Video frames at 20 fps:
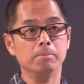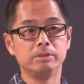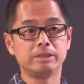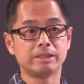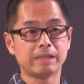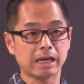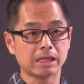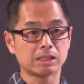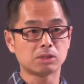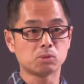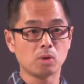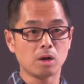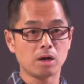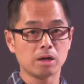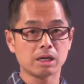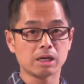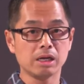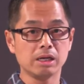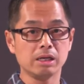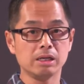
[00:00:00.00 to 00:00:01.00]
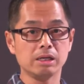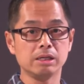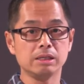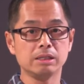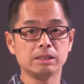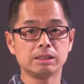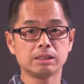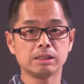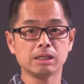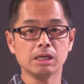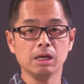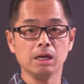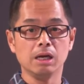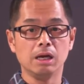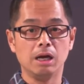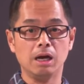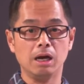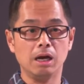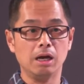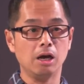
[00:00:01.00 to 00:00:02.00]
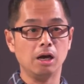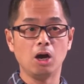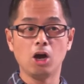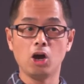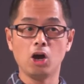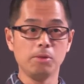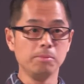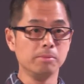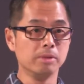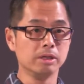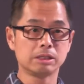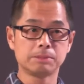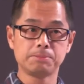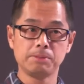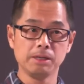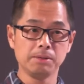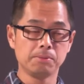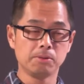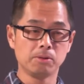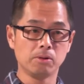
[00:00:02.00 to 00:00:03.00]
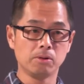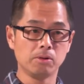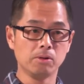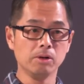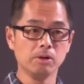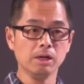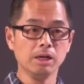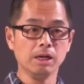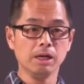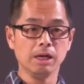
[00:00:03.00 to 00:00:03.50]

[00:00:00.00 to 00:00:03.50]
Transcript: sex workers, homeless people.